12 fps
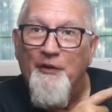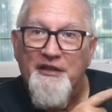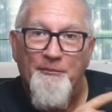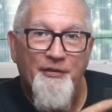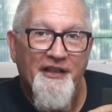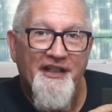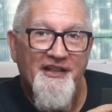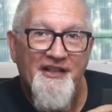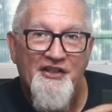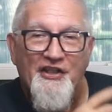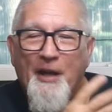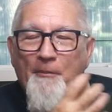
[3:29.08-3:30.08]
wait to play
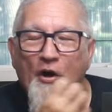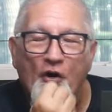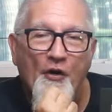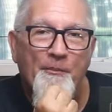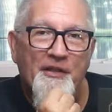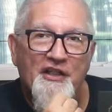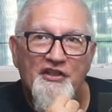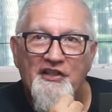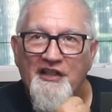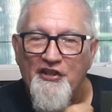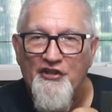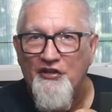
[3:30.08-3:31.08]
this. I'm hoping
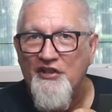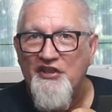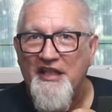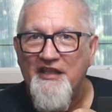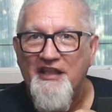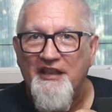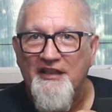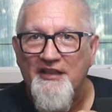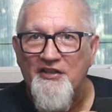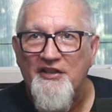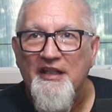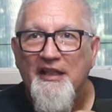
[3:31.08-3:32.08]
it's as good as I think it
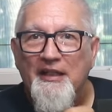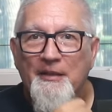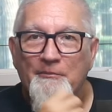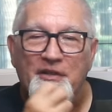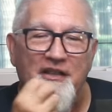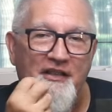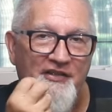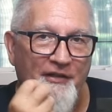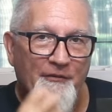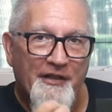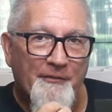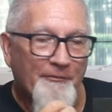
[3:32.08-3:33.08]
is because
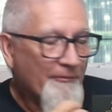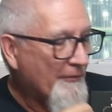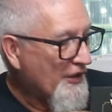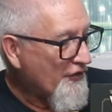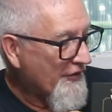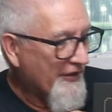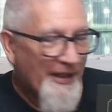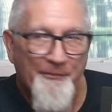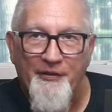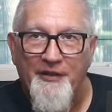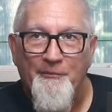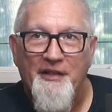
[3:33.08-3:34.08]
I want to make sure that I
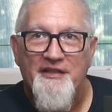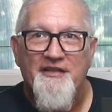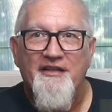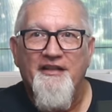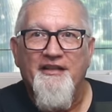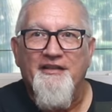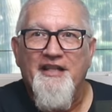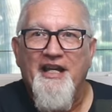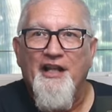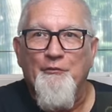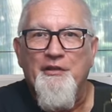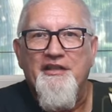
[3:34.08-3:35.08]
put it in my uh,
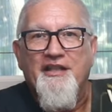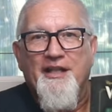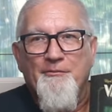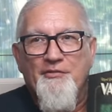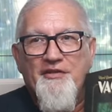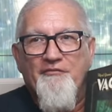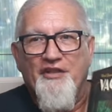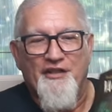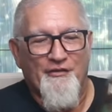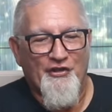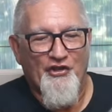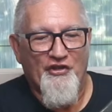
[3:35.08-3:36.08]
Halloween games
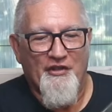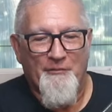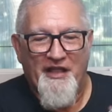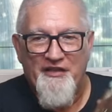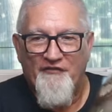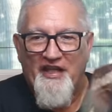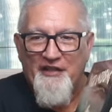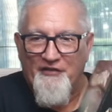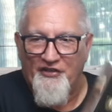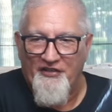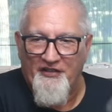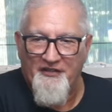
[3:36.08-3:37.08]
video this year. But that's
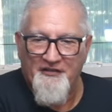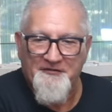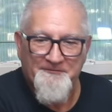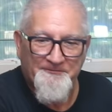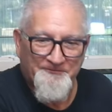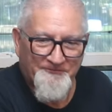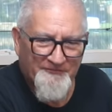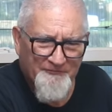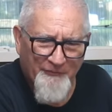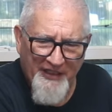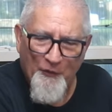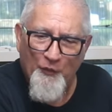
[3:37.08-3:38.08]
Vagrantsong
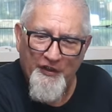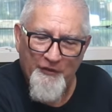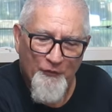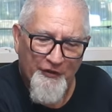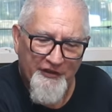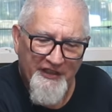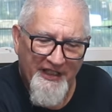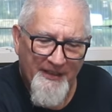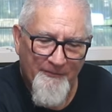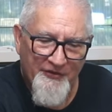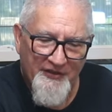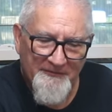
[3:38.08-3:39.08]
by Weird Word
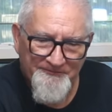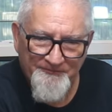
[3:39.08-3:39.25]
Games.